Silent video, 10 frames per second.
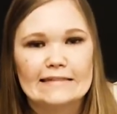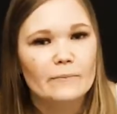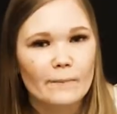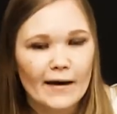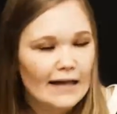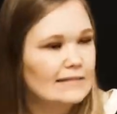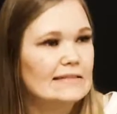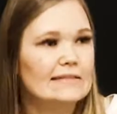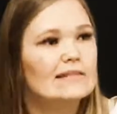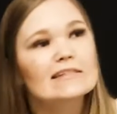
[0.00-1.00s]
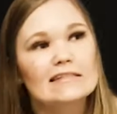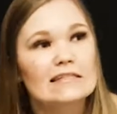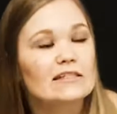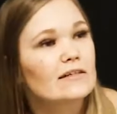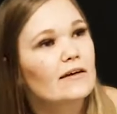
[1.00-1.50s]
Miles does
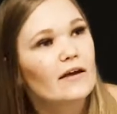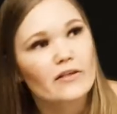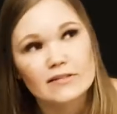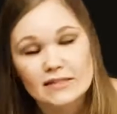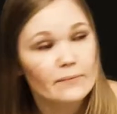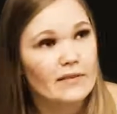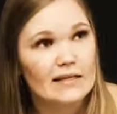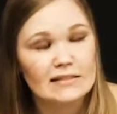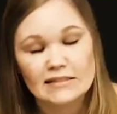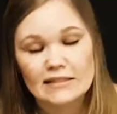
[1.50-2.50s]
something she